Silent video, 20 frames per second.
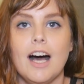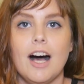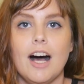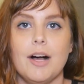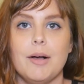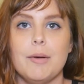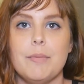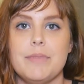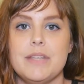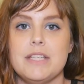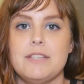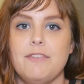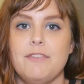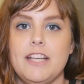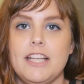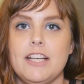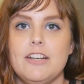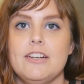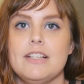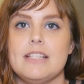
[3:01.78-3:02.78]
This
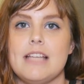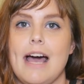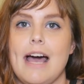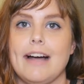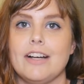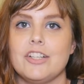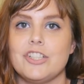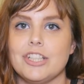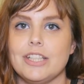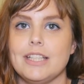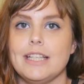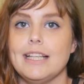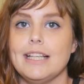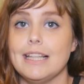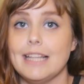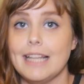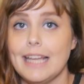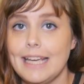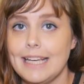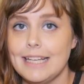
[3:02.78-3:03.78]
video is actually
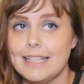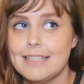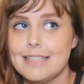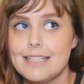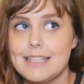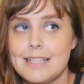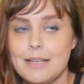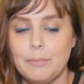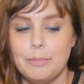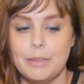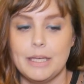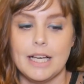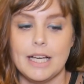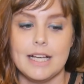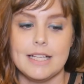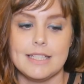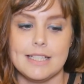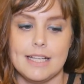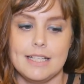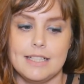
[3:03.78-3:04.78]
late
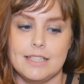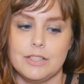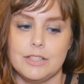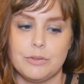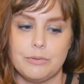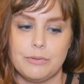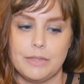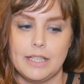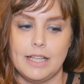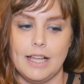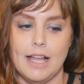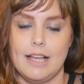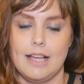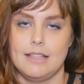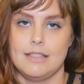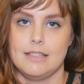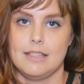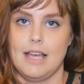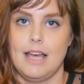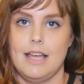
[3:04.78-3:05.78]
because I didn't
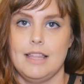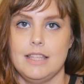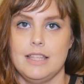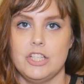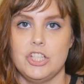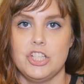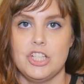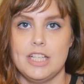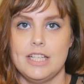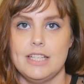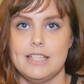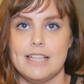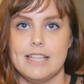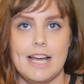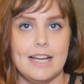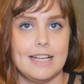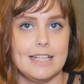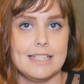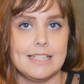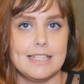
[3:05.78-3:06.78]
realize that the cheese
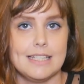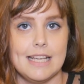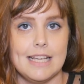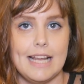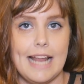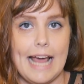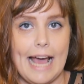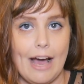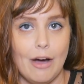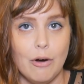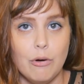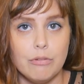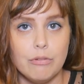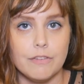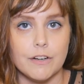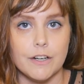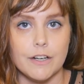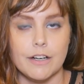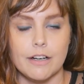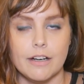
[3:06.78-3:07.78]
had to sit out
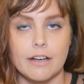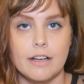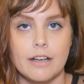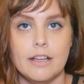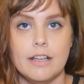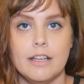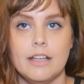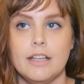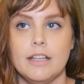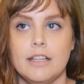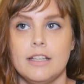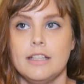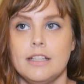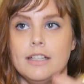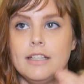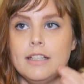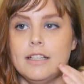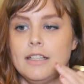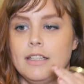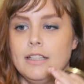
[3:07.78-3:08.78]
for
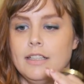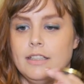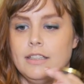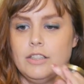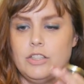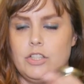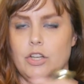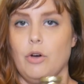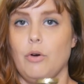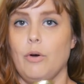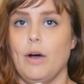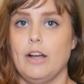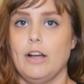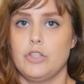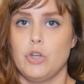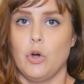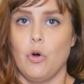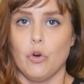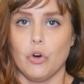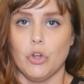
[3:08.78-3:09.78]

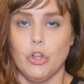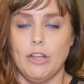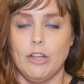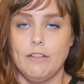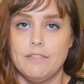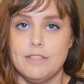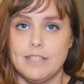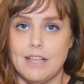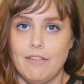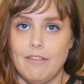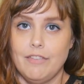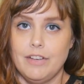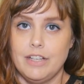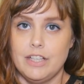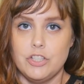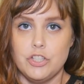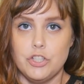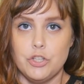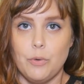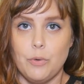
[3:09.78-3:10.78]
a total of
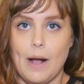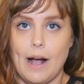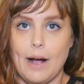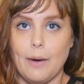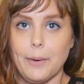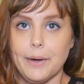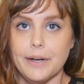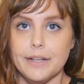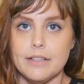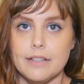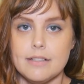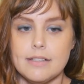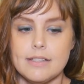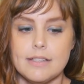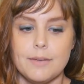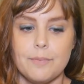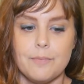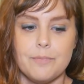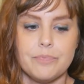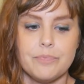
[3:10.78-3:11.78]
72
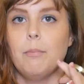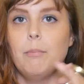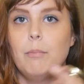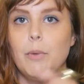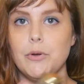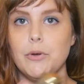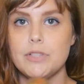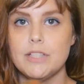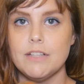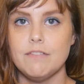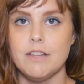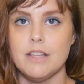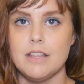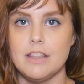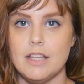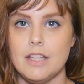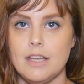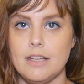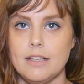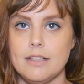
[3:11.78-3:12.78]
hours. Most of the
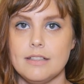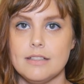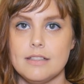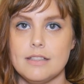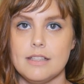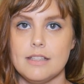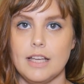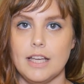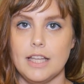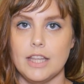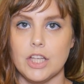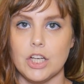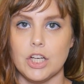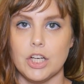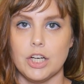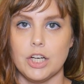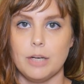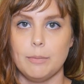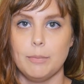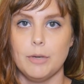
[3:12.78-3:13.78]
things in the
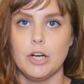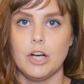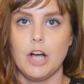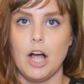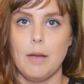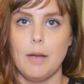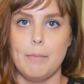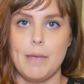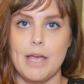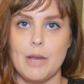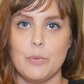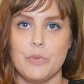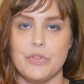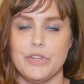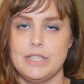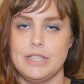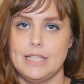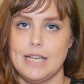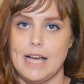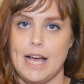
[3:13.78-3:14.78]
cookbook are made
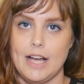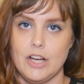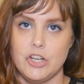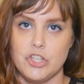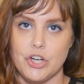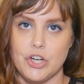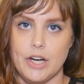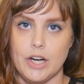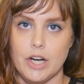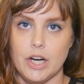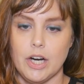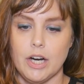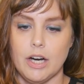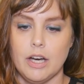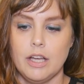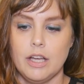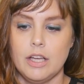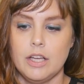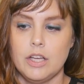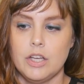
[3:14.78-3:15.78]
with a dehydrator.
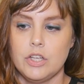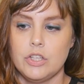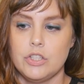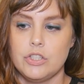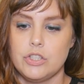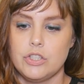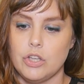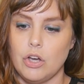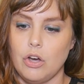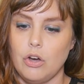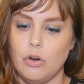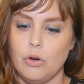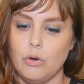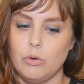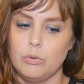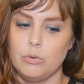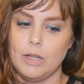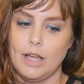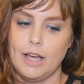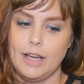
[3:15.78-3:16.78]

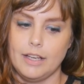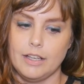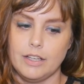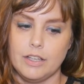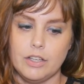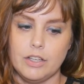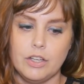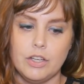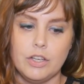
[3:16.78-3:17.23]
So